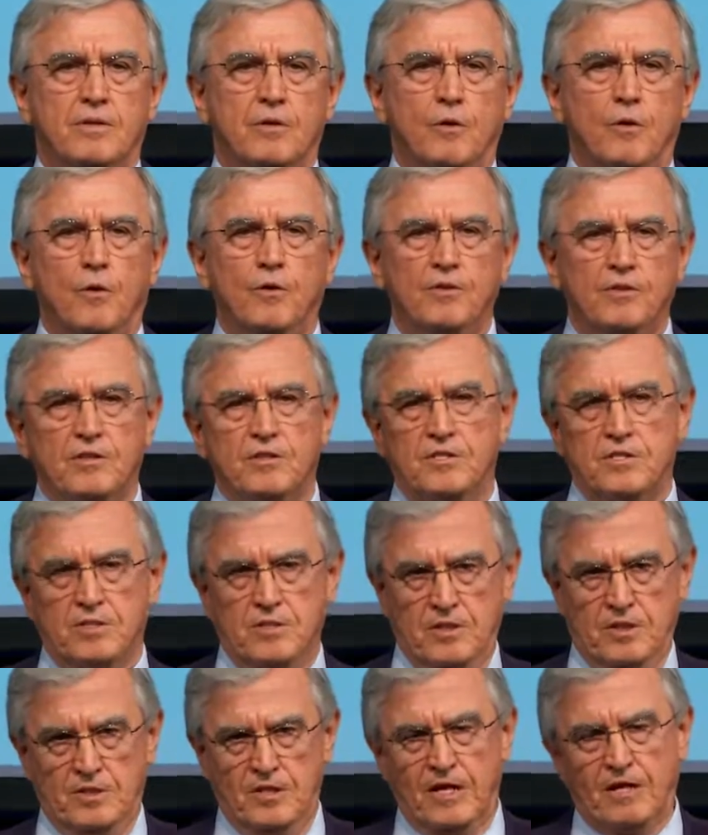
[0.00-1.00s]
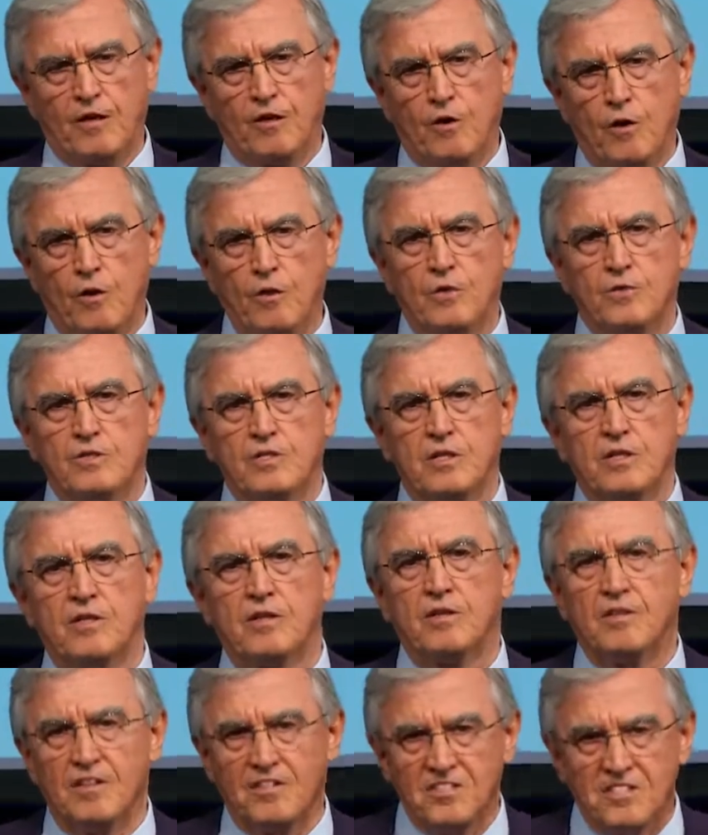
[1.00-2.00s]
all this
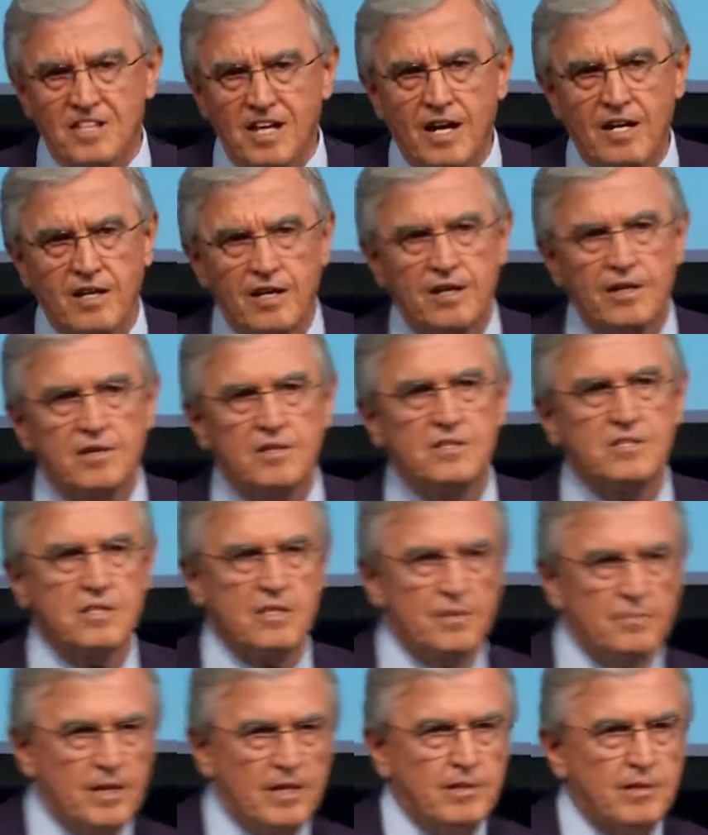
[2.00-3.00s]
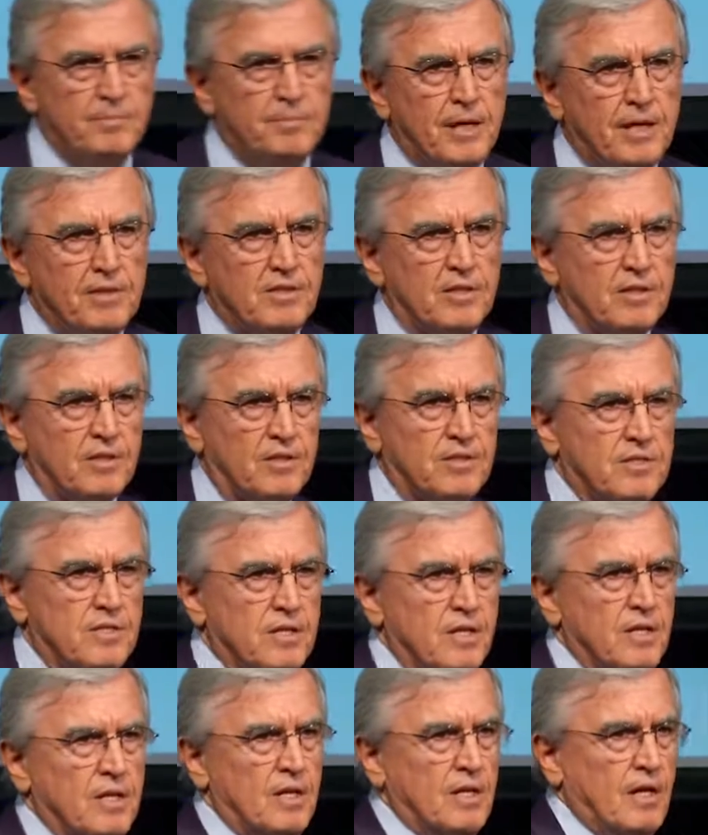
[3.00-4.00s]
technology, the science, the
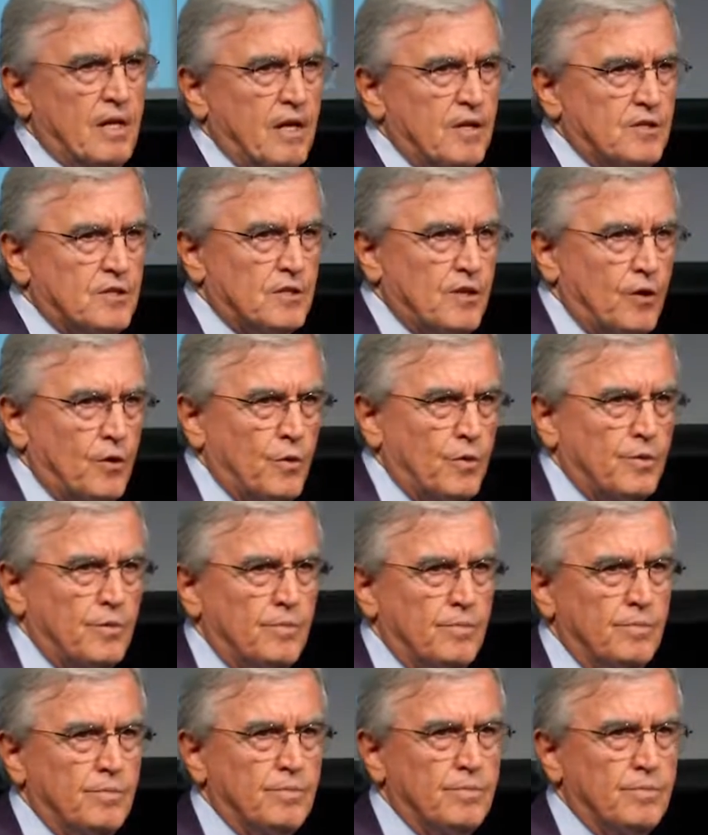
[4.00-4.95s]
mathematics, and so on.